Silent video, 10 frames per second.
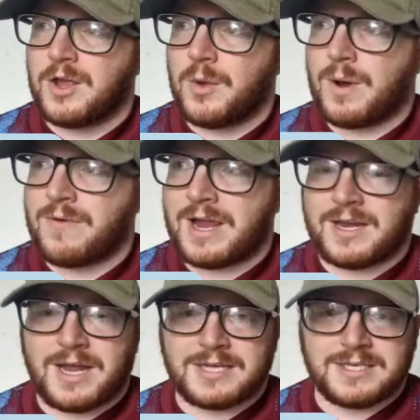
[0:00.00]
who I
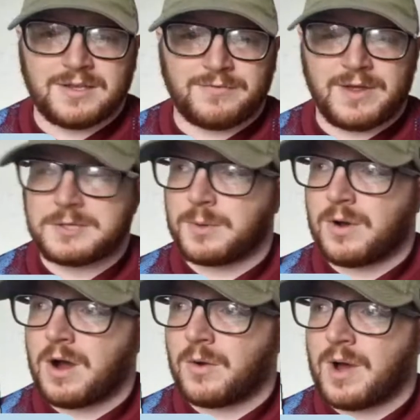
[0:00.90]
recognised in the face, but
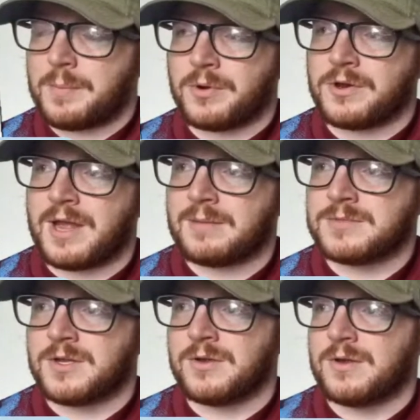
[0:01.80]
can't quite put a name
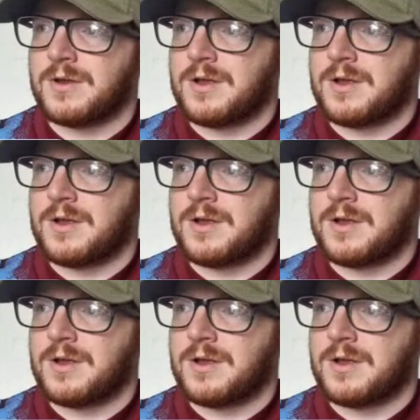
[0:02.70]
to.